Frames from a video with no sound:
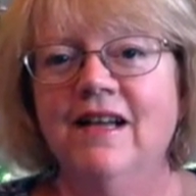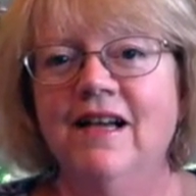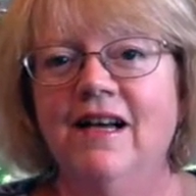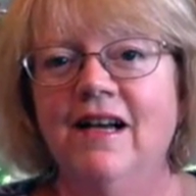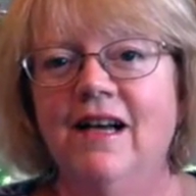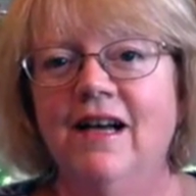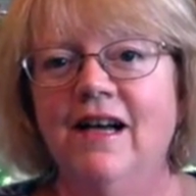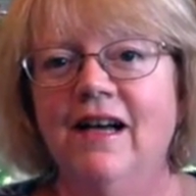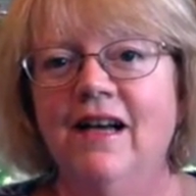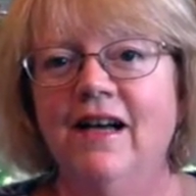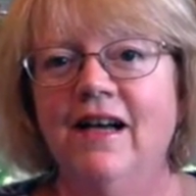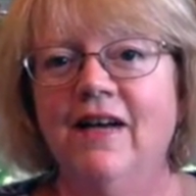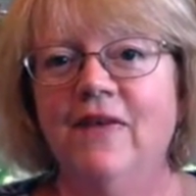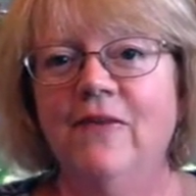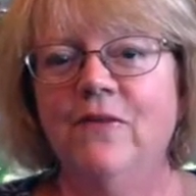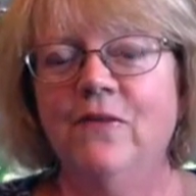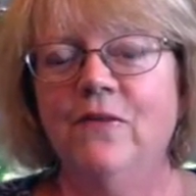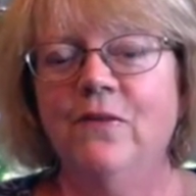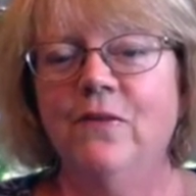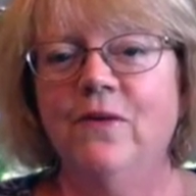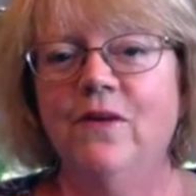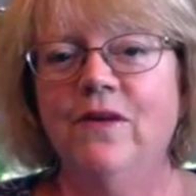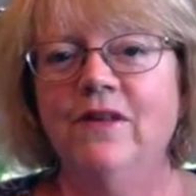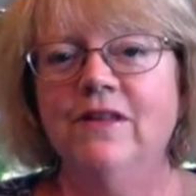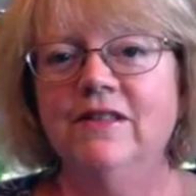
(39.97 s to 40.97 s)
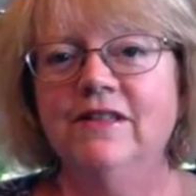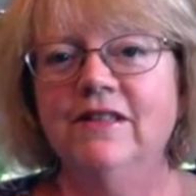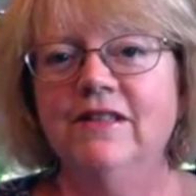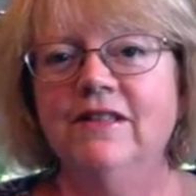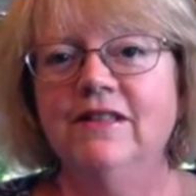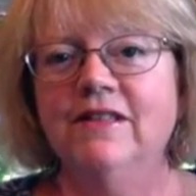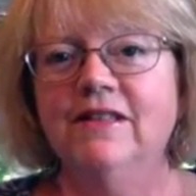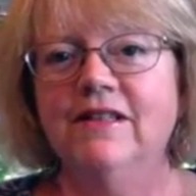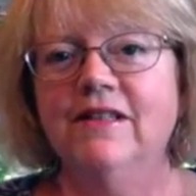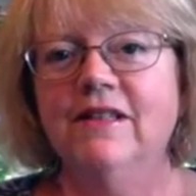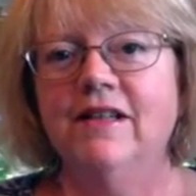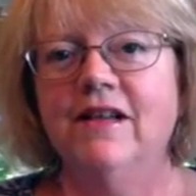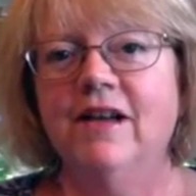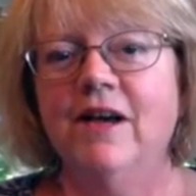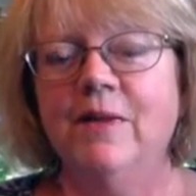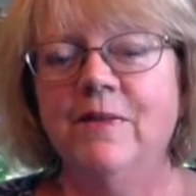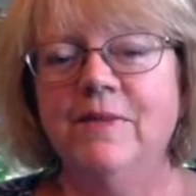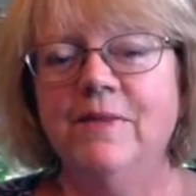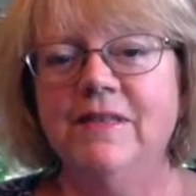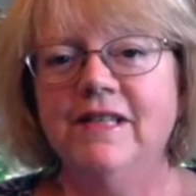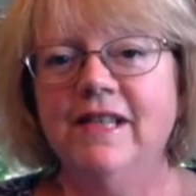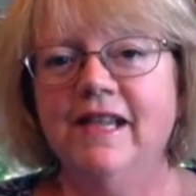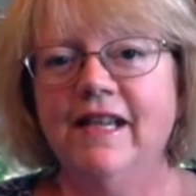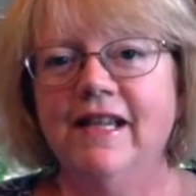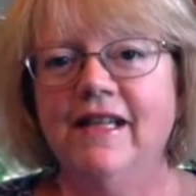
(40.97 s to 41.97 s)
One little
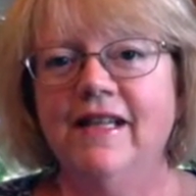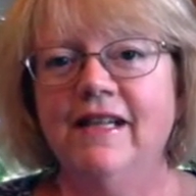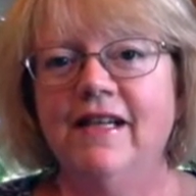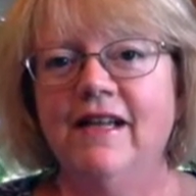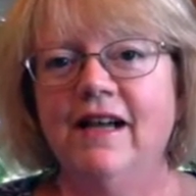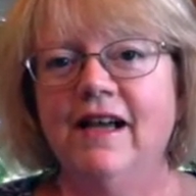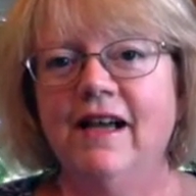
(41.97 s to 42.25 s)
update,